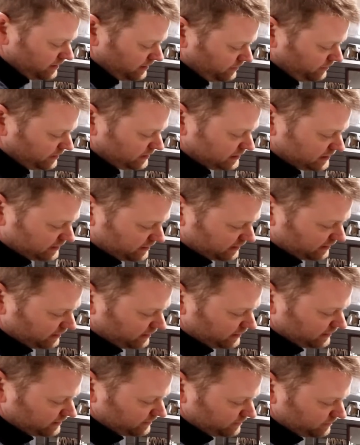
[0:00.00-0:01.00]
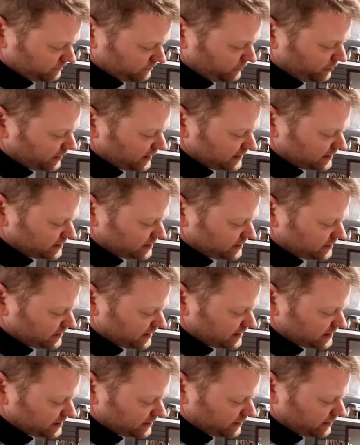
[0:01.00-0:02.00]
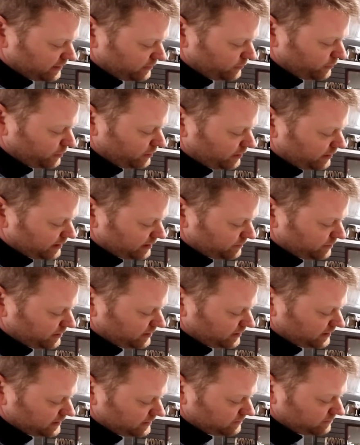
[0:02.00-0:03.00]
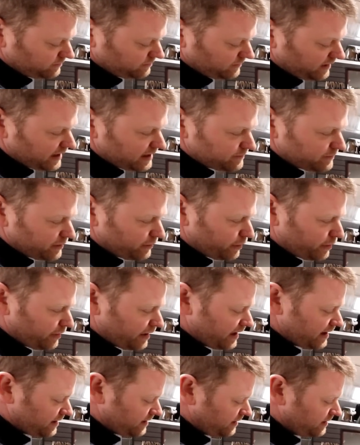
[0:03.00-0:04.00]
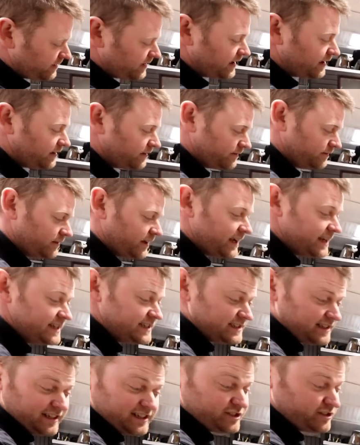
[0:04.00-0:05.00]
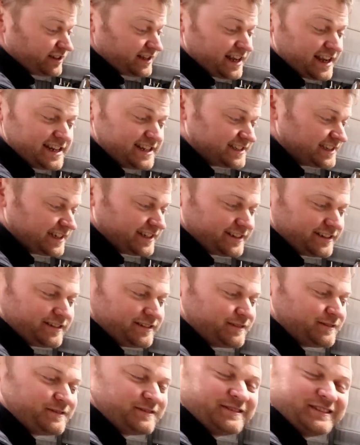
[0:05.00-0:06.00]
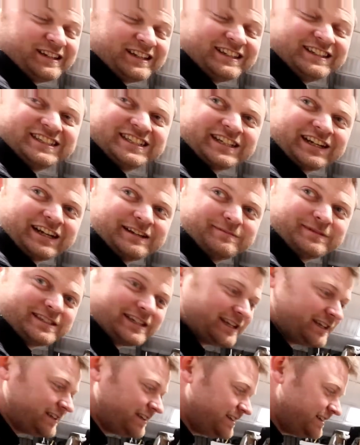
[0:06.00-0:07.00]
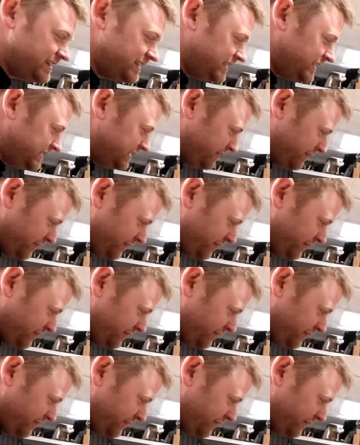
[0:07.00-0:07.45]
which is kind of like what, inch and a half wide by 8mm thick, and then literally heated and shaped it to